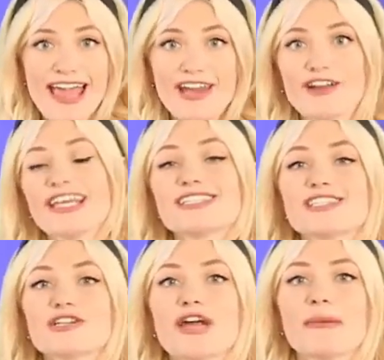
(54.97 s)
And on
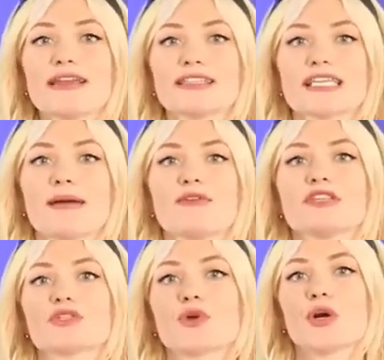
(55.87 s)
Instagram at the time of
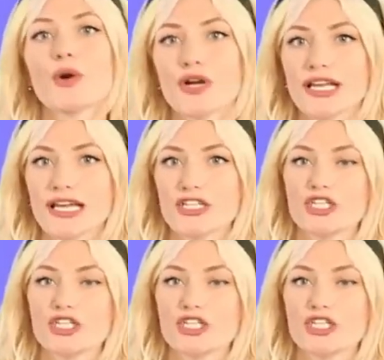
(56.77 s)
this recording,